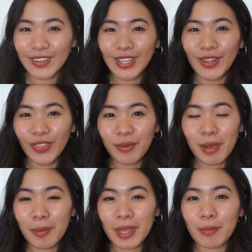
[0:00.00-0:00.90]
hello to
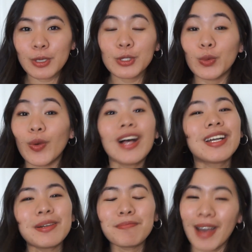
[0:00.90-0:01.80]
everyone with Amris.
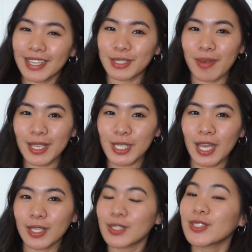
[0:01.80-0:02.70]
Welcome back to my
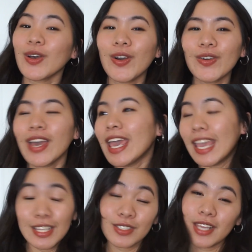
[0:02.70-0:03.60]
channel. So,
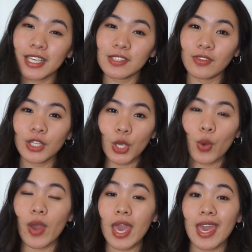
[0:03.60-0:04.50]
in today's
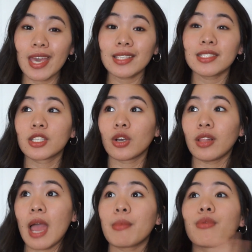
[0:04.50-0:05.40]
video, it's
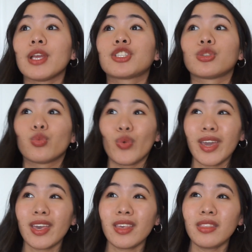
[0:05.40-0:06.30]
collaboration
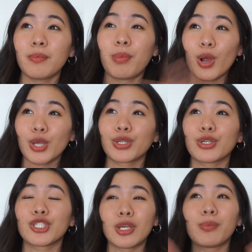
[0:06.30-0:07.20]
with,
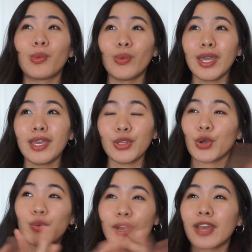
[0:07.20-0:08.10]
partnership with,
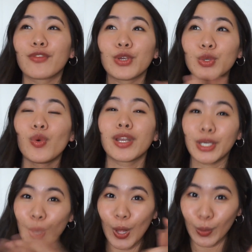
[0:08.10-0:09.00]
or whatever you want to
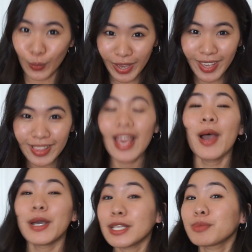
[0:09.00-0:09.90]
call with.
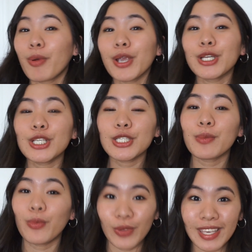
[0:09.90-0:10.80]
It's
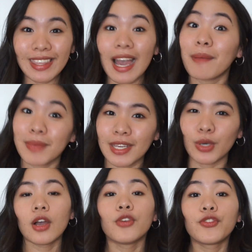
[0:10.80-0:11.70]
partnership with
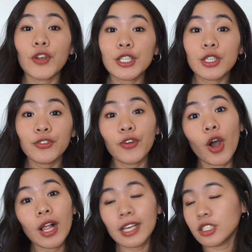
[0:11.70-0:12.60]
Amino. First of
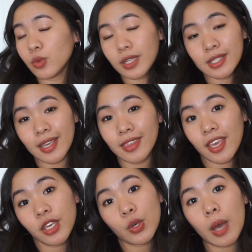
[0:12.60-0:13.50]
all, I just want to say
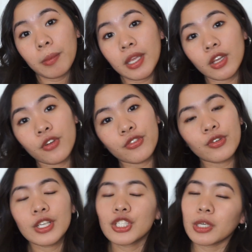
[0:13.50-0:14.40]
thank you, Amino, for
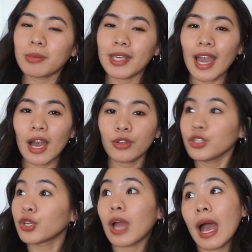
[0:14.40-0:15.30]
reaching me out.
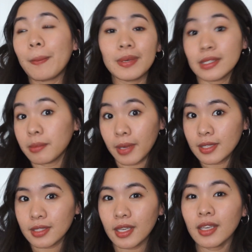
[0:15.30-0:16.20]
Your app is
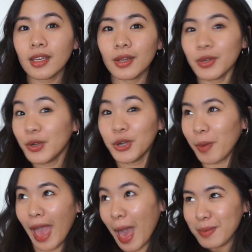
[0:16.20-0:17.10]
amazing. No,
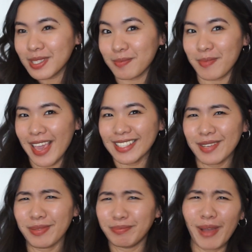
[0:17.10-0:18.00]
your app is
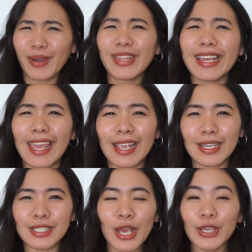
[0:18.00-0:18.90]
amazing. Ako lagi
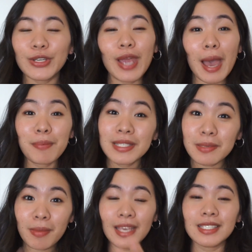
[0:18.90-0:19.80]
English. Your app is
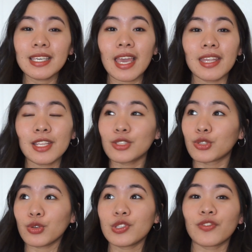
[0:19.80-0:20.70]
amazing and it
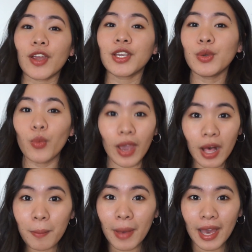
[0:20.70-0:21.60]
suits very
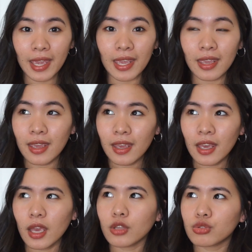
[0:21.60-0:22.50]
well my...
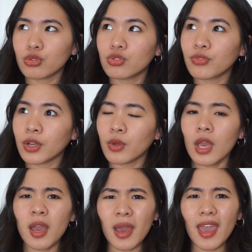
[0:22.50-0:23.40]
It suits very...
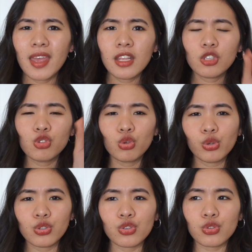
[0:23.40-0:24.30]
And it suits...